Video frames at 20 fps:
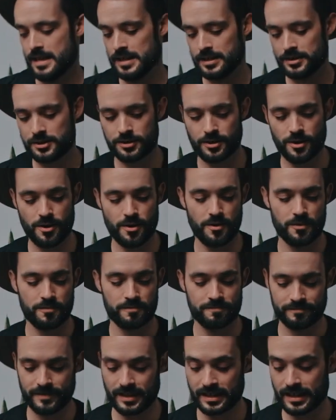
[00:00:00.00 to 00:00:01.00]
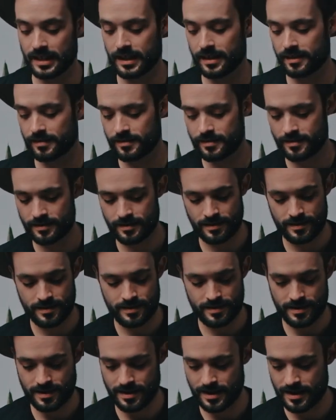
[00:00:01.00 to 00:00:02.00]
So again,
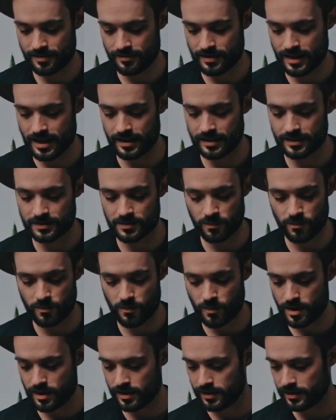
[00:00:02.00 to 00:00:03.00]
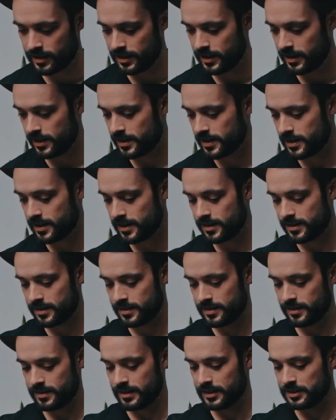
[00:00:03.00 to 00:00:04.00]
that is one of the
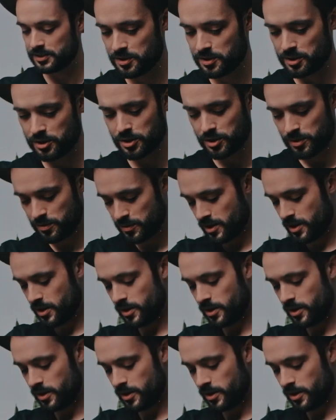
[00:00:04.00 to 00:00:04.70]
things do.